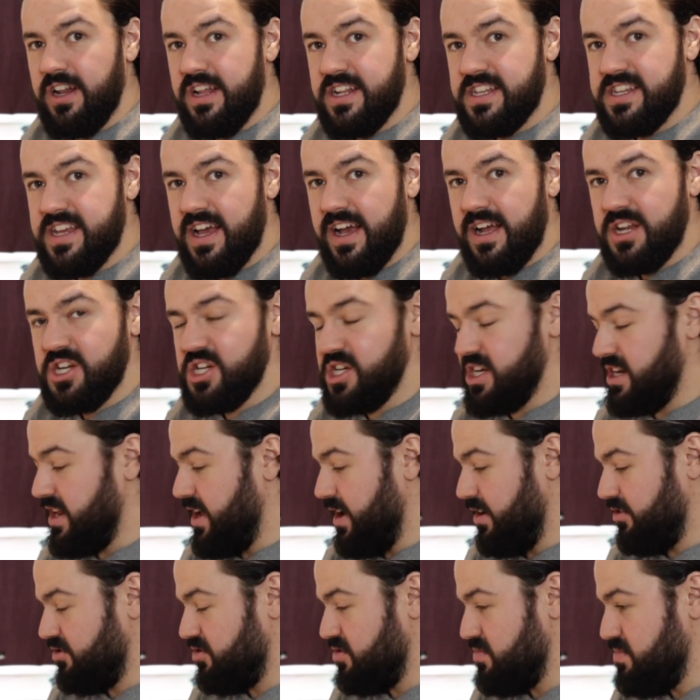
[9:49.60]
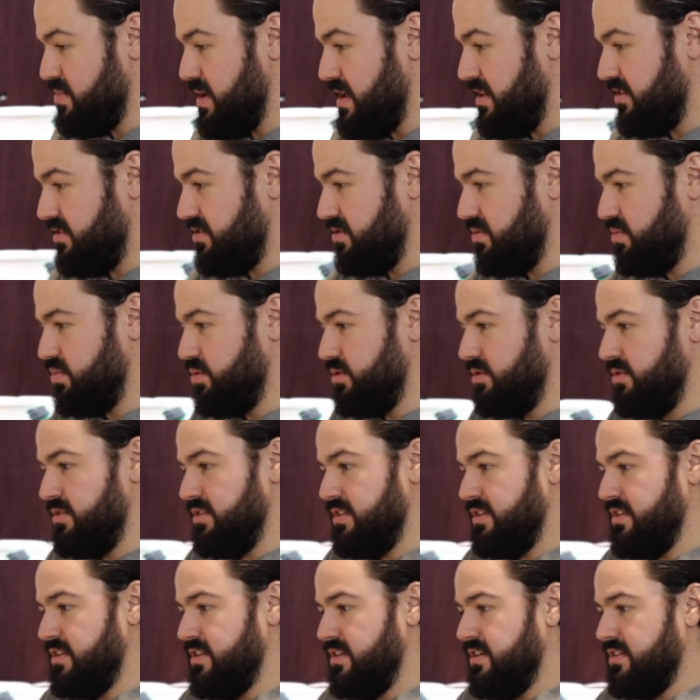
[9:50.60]
and attaching extra bits of wood
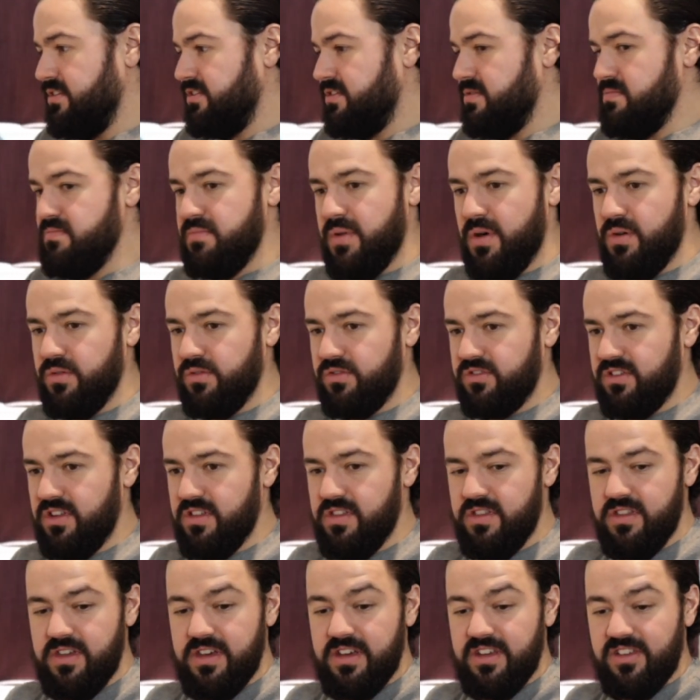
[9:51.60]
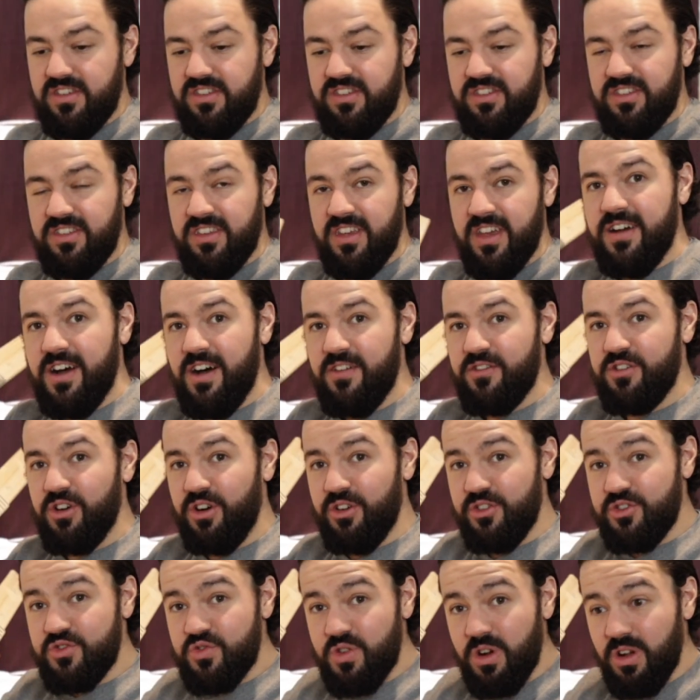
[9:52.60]
and nuts and bolts to this, I've
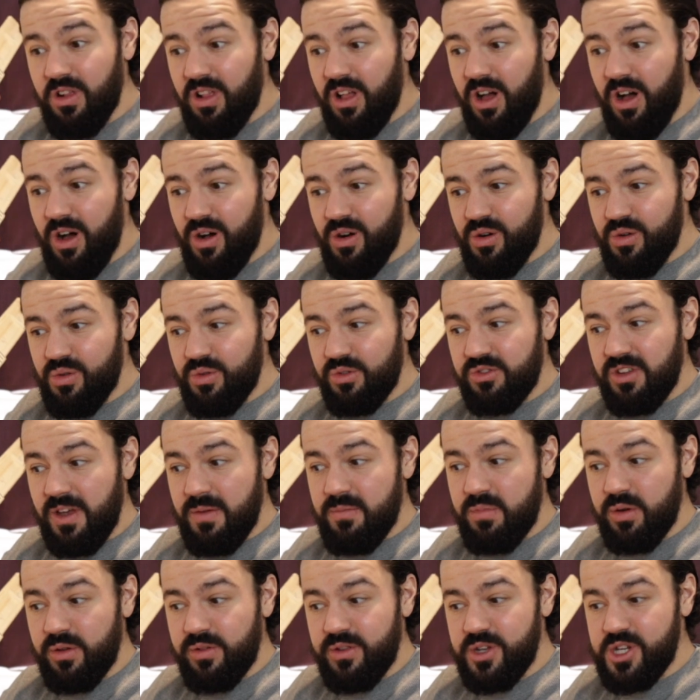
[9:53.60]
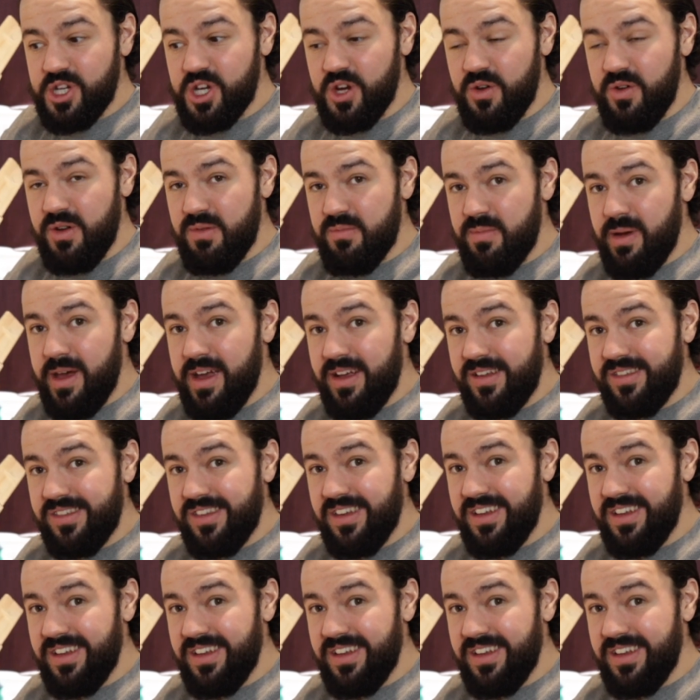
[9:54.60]
got to drill holes and put the tuning pegs